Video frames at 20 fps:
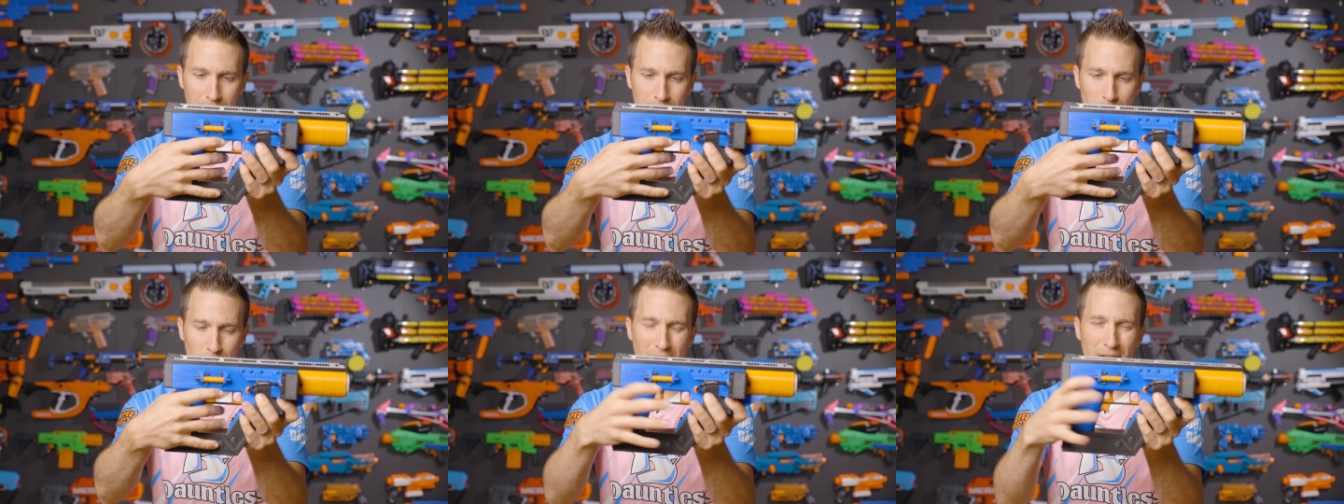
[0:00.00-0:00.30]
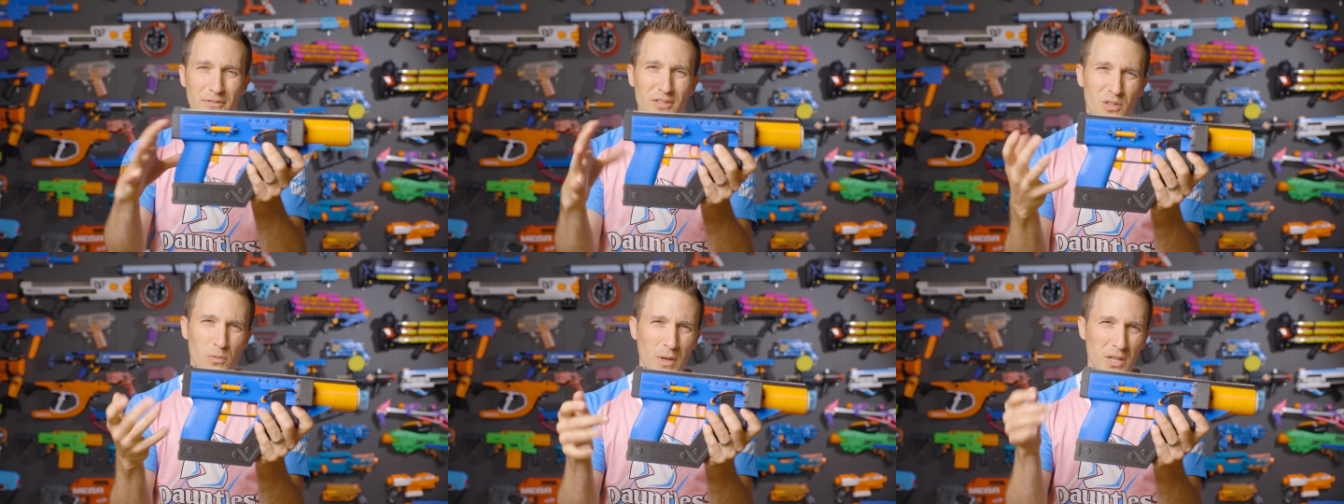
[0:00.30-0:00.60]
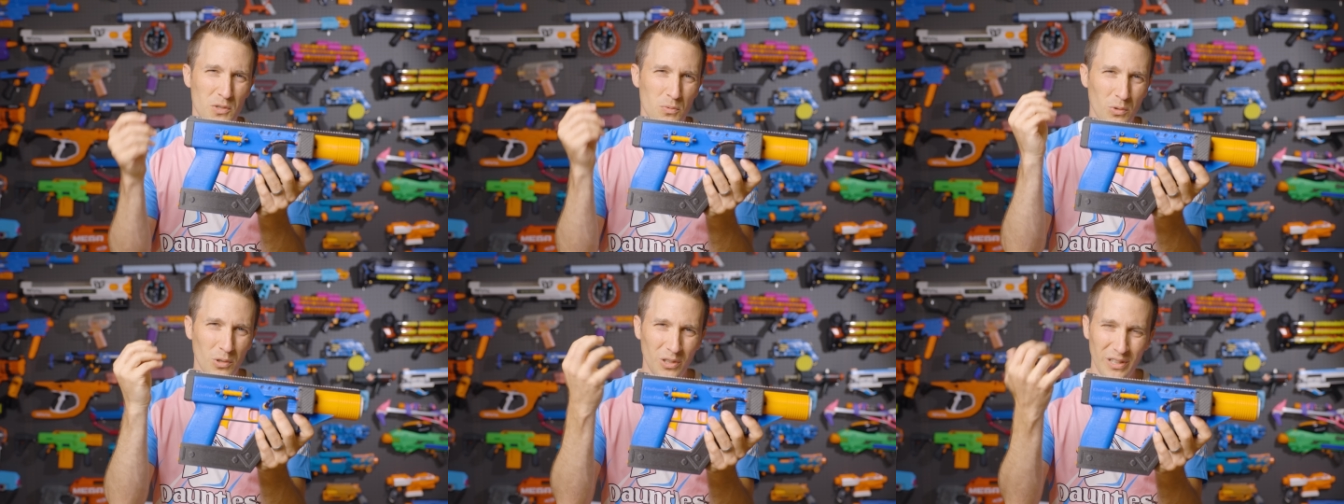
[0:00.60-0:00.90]
rev
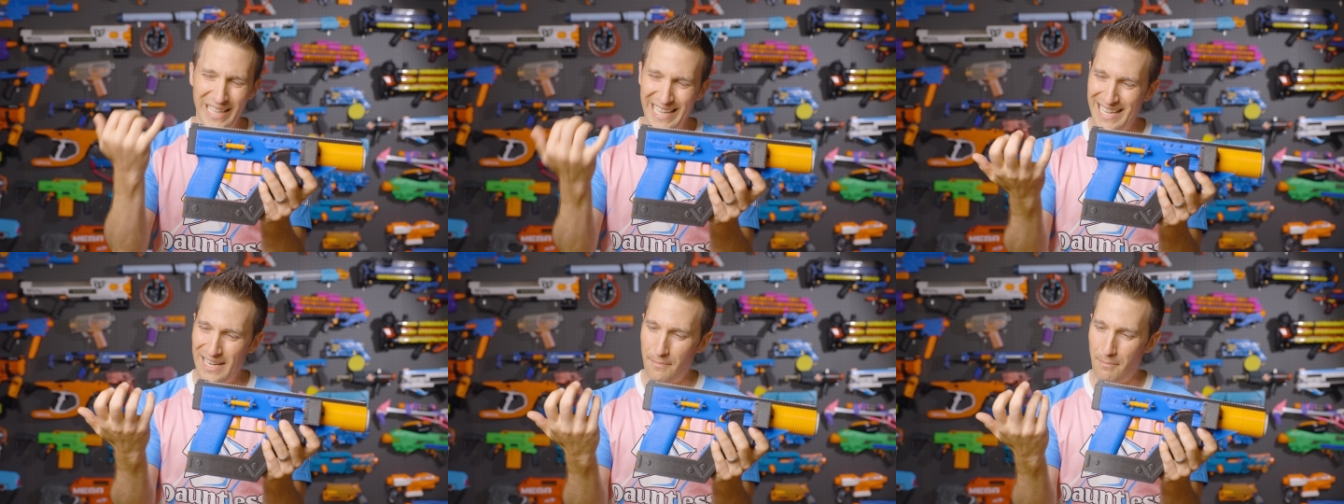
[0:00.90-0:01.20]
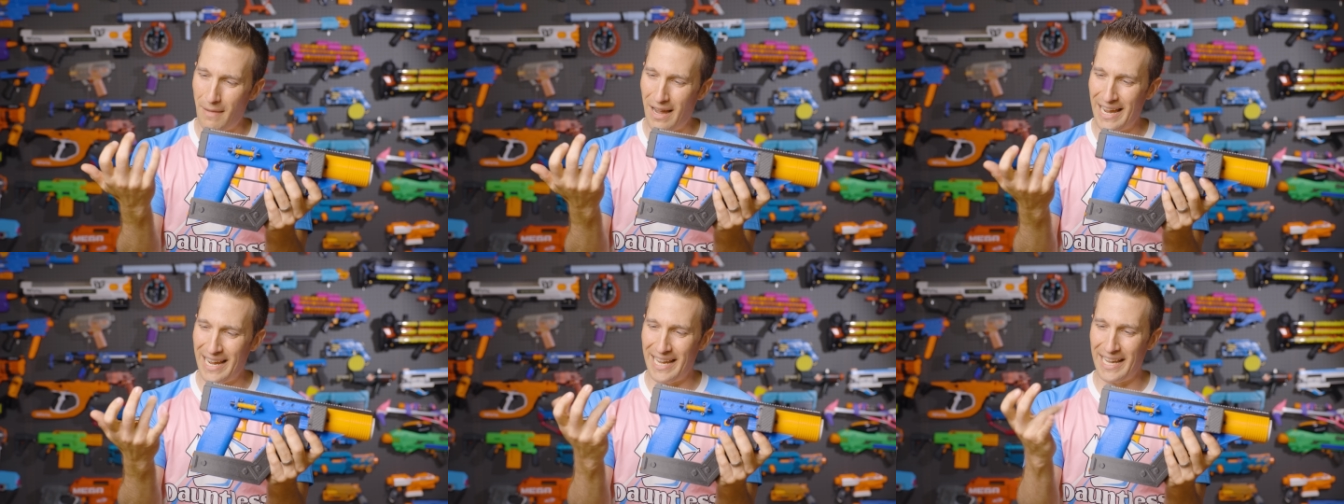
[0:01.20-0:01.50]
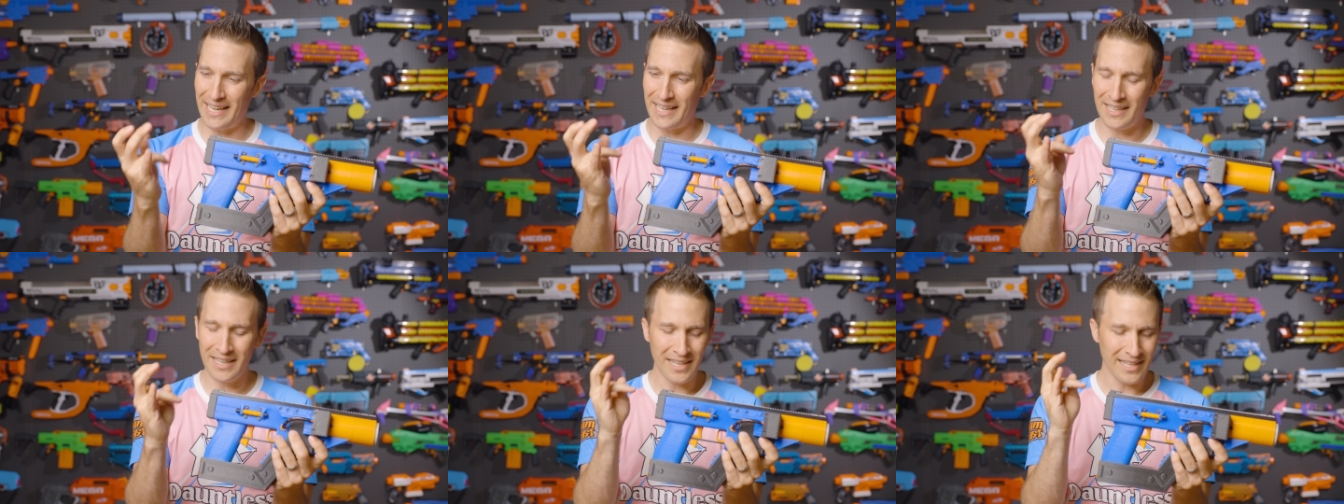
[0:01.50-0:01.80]
switch will hit
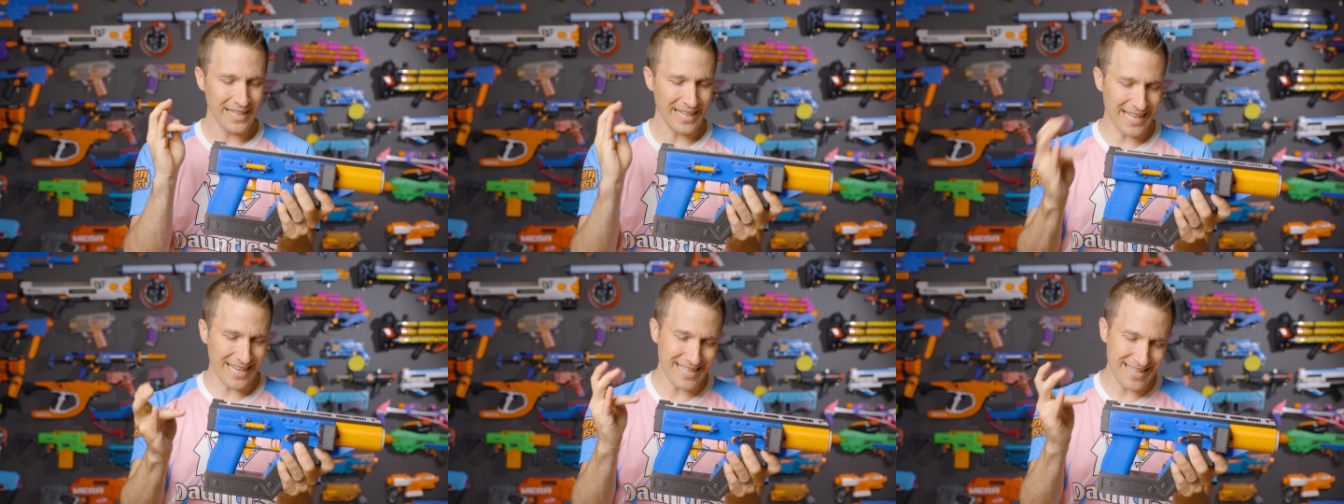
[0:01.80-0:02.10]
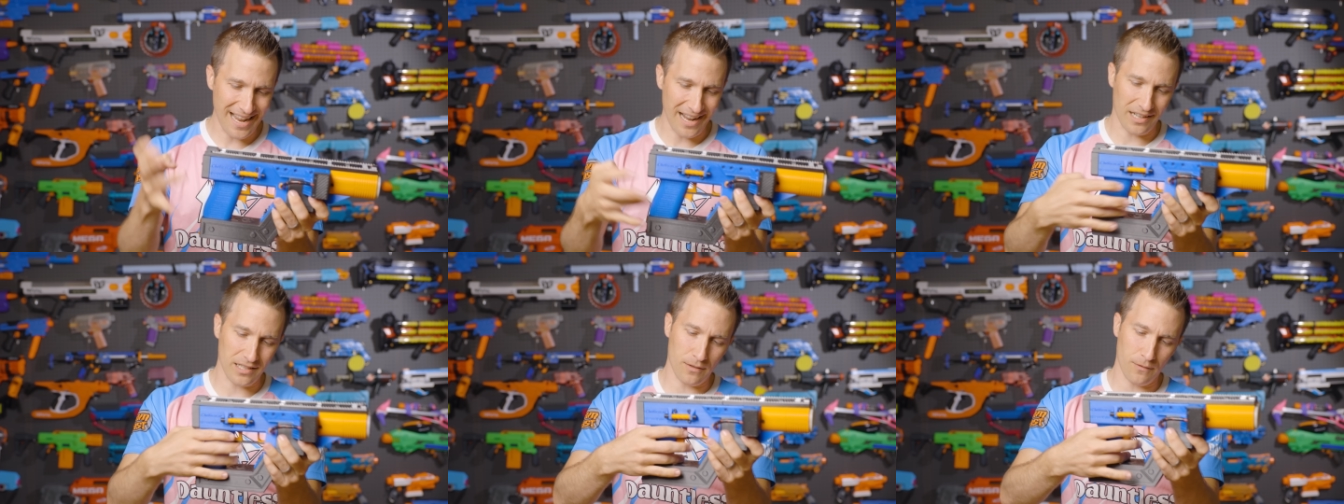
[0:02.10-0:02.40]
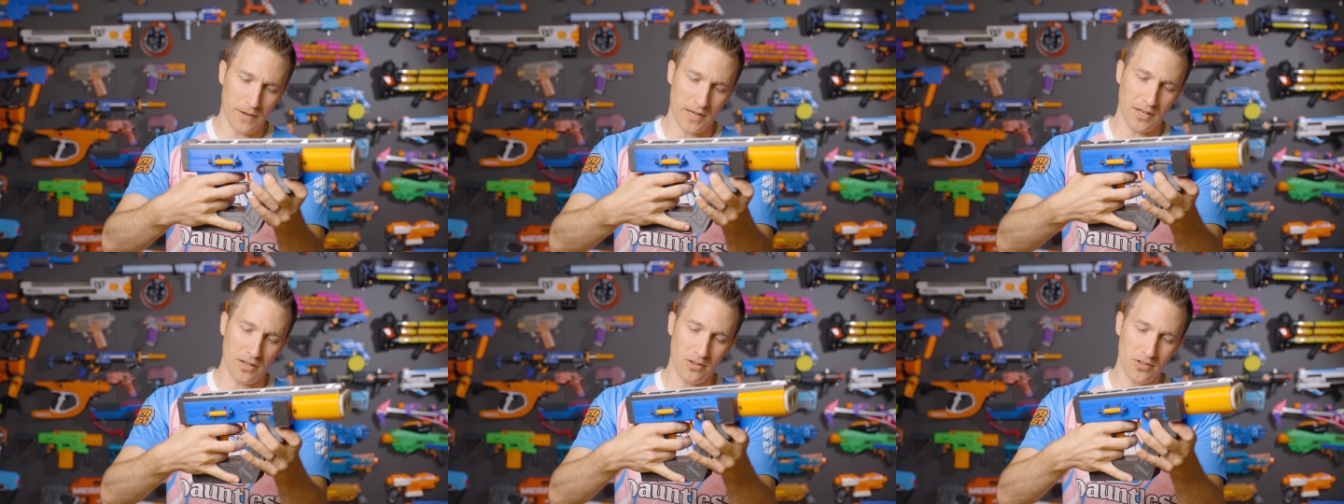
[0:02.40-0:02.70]
my index
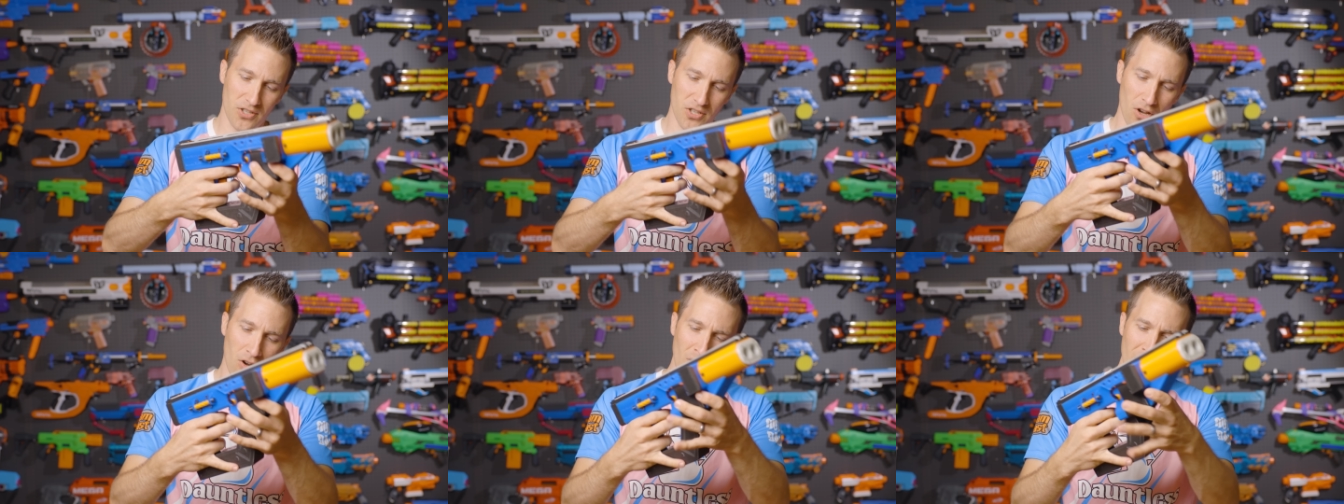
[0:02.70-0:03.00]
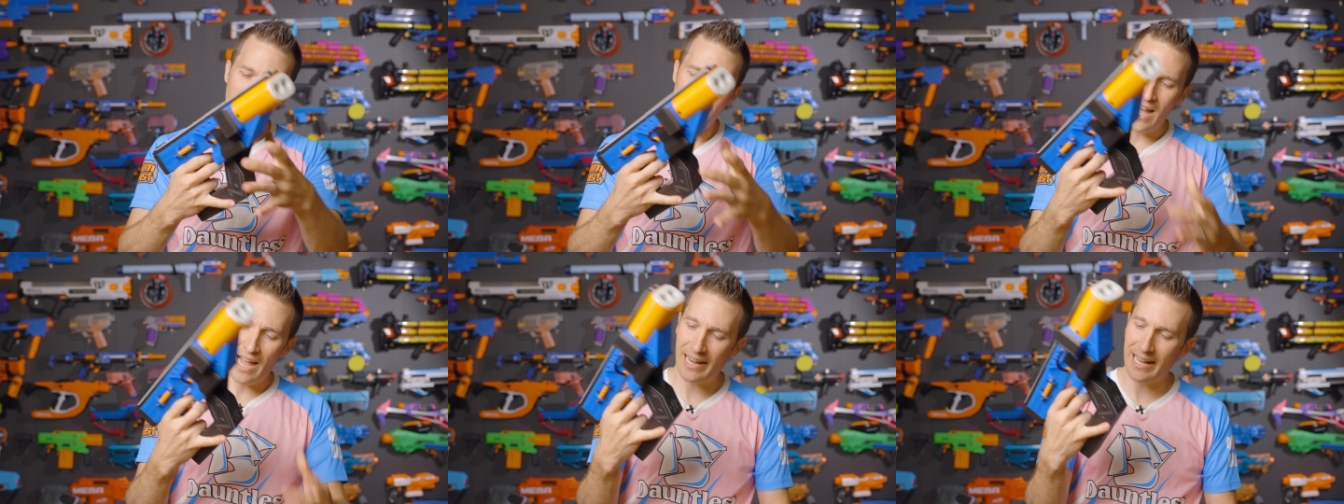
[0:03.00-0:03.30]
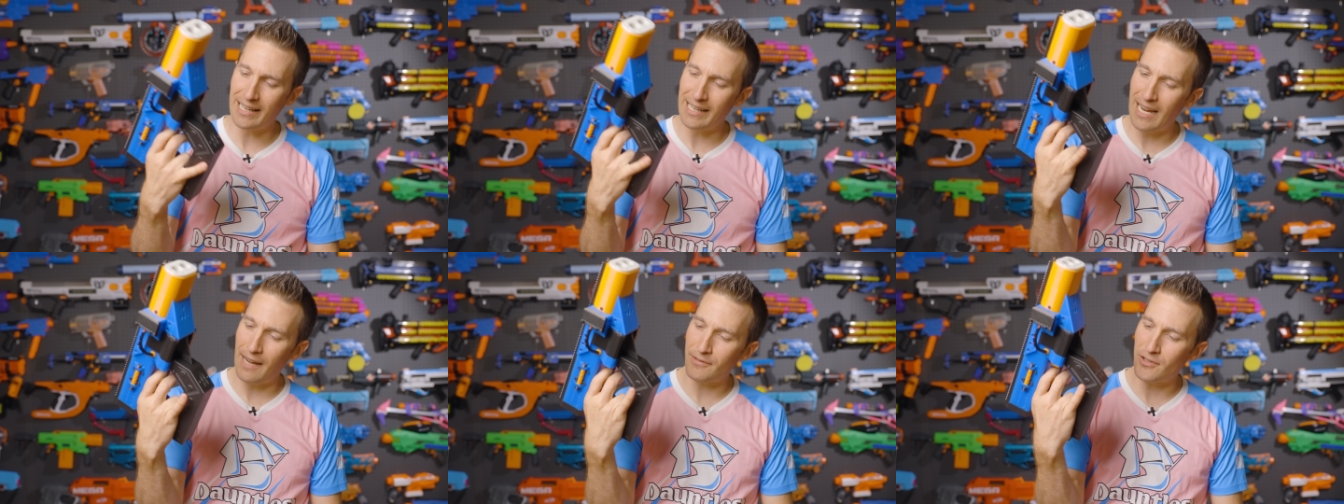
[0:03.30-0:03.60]
finger. So I
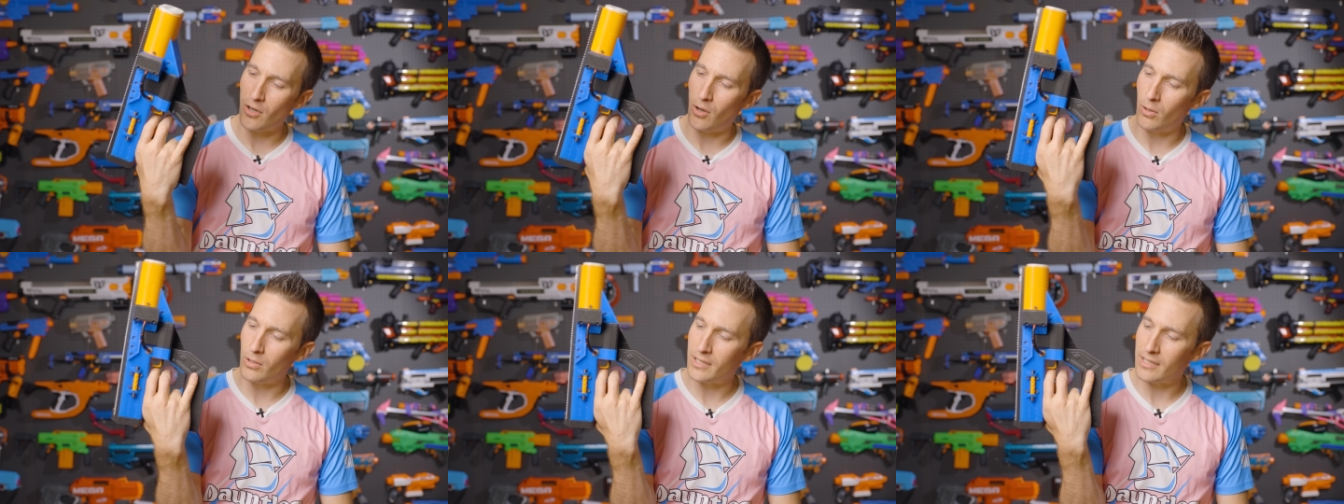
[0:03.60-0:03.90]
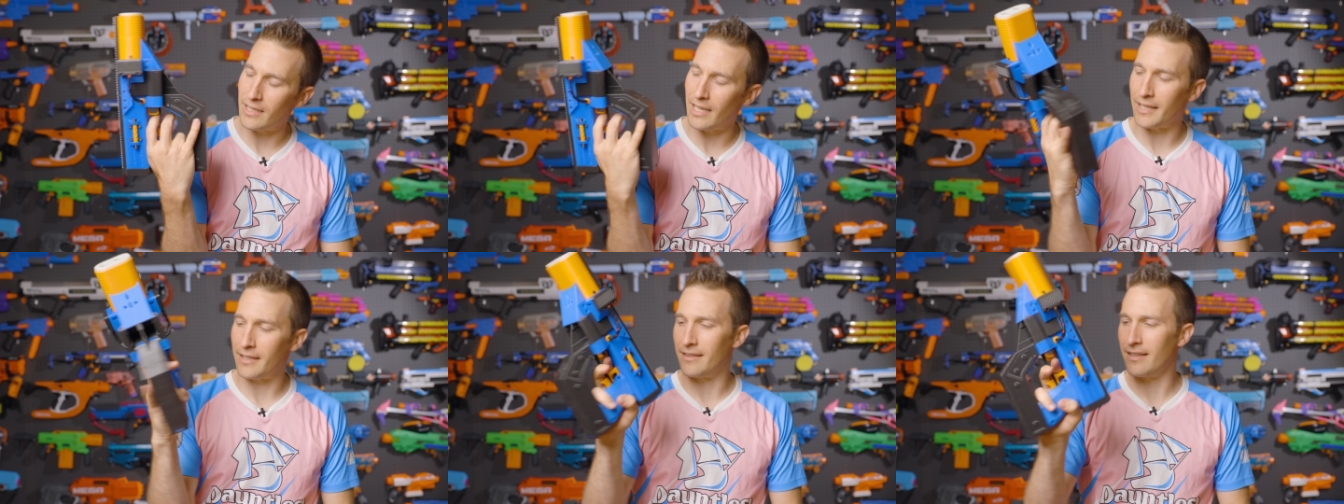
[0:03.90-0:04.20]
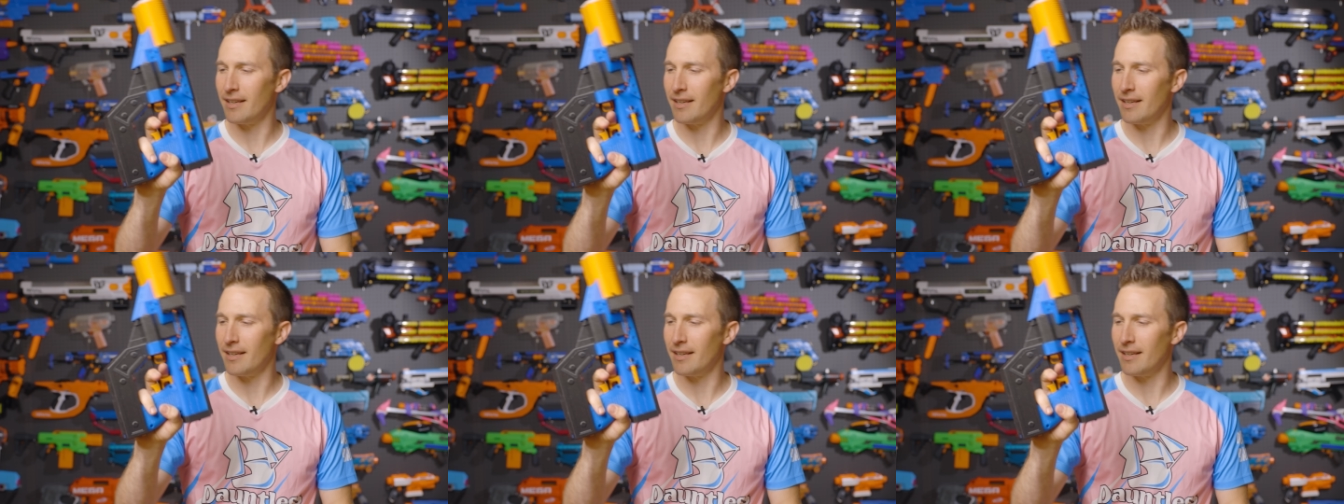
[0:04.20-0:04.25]
kind of have to hold it like